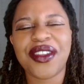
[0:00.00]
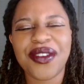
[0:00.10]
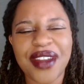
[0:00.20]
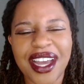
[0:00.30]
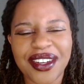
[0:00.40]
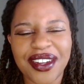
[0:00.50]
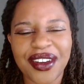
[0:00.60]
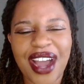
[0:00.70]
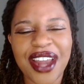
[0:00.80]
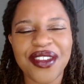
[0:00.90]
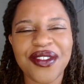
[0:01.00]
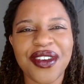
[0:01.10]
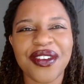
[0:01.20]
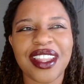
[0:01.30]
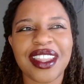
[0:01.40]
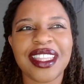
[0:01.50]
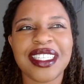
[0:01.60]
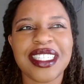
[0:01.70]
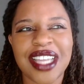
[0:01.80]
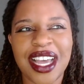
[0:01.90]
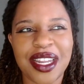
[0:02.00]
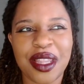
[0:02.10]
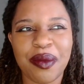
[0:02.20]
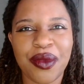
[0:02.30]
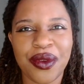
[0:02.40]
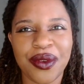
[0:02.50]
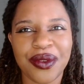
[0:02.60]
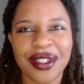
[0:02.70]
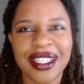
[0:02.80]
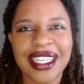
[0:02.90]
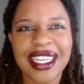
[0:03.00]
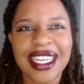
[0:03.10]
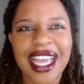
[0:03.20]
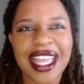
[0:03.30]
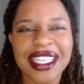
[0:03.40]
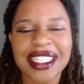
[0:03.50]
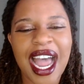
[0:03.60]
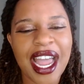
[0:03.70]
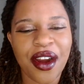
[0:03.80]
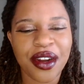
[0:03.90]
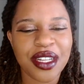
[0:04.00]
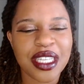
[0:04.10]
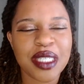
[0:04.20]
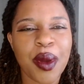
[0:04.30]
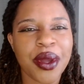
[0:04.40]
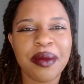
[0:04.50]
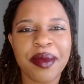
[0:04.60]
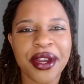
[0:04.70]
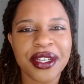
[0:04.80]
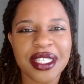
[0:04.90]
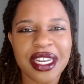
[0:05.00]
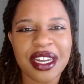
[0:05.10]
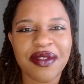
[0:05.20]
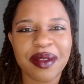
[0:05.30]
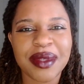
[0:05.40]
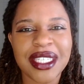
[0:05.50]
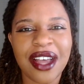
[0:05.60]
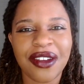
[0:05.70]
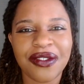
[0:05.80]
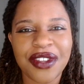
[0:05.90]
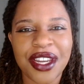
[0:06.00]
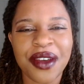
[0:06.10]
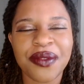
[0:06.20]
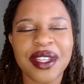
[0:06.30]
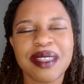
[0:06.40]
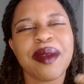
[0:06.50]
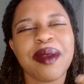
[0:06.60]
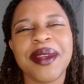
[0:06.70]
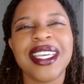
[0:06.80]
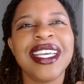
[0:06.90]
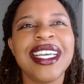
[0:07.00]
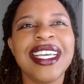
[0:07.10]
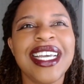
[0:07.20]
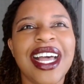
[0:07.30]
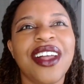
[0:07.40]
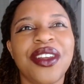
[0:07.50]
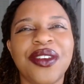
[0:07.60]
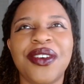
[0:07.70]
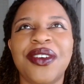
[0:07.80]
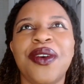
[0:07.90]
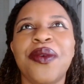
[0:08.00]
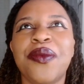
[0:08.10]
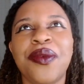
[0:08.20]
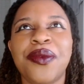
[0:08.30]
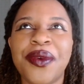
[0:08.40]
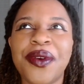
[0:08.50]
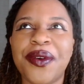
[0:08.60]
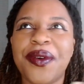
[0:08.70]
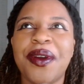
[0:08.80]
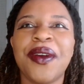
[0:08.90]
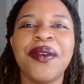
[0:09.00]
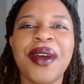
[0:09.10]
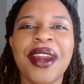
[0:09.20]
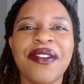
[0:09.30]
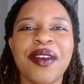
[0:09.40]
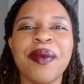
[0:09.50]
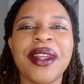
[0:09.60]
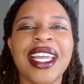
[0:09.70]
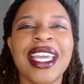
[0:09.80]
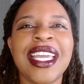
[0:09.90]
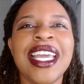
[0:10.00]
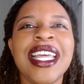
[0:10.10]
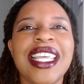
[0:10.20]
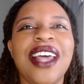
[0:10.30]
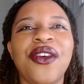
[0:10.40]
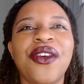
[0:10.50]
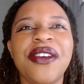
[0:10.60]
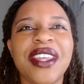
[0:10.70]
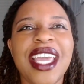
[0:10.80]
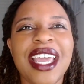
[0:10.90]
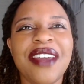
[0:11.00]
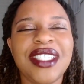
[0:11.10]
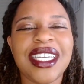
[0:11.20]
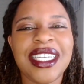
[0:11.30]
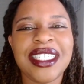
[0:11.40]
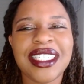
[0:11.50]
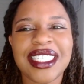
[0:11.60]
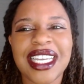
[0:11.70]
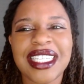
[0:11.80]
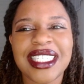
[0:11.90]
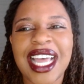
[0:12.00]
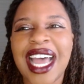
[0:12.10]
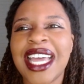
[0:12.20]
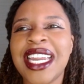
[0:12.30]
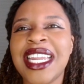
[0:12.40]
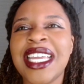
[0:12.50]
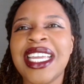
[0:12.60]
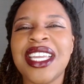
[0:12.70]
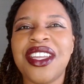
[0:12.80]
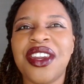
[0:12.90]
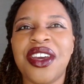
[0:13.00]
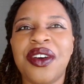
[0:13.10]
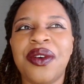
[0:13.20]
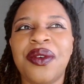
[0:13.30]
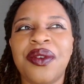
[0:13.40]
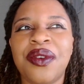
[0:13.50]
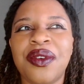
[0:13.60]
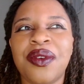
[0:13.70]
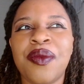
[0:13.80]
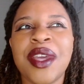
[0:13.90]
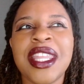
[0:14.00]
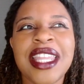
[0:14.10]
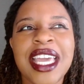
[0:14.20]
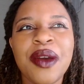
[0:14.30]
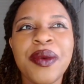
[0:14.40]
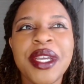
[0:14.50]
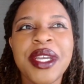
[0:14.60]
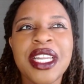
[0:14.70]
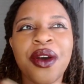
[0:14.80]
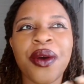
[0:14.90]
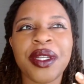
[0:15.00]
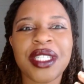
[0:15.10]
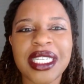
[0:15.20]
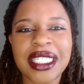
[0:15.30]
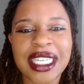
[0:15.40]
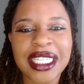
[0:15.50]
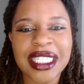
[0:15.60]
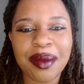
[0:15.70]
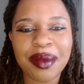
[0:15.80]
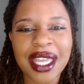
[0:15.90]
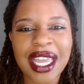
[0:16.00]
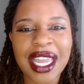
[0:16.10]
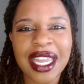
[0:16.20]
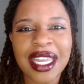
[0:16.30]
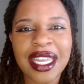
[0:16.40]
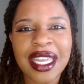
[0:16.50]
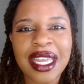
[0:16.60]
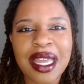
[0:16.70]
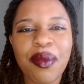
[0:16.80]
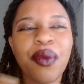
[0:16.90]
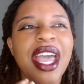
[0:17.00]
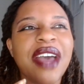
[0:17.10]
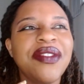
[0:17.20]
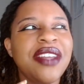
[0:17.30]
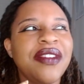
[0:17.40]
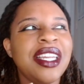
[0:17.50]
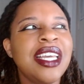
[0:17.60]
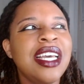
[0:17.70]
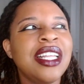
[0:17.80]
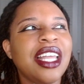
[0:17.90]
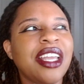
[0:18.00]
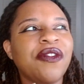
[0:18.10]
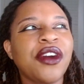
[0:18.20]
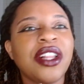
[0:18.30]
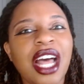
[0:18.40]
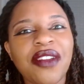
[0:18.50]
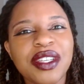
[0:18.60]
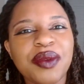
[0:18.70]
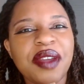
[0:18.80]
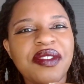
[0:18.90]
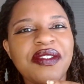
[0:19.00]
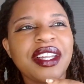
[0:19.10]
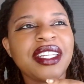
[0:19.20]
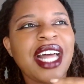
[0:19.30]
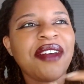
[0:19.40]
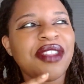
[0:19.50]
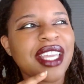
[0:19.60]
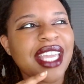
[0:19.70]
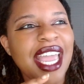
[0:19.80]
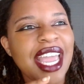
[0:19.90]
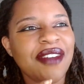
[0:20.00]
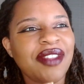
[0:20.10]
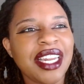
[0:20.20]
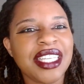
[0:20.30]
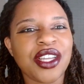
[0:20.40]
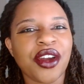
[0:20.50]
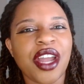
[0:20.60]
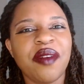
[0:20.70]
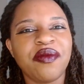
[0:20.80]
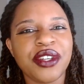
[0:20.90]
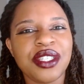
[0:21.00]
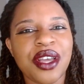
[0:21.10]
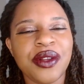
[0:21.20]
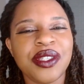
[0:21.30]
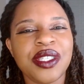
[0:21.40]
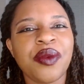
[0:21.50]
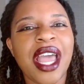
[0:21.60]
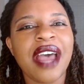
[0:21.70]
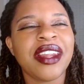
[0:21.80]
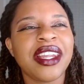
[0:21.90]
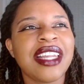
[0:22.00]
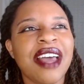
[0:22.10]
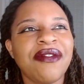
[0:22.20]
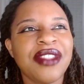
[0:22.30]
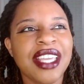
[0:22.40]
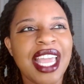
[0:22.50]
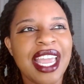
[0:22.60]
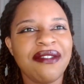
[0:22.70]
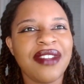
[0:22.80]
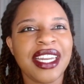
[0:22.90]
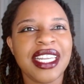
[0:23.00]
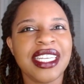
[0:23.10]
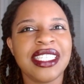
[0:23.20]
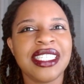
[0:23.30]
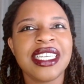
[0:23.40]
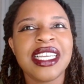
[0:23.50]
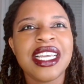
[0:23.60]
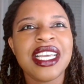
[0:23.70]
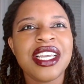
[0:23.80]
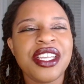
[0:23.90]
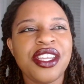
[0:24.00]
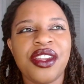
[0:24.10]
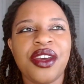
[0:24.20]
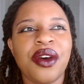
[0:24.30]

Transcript: do you know that the sun and the moon and the sky aren't a smoke and mirrors in and of themselves? This might be a little woo or whatever, but like the allegory of the cave teaches us that, we think we know and see something, but we haven't even, like, for a lot of us, we haven't even left the cave that is our comfort zones, and we haven't left the cave that is, I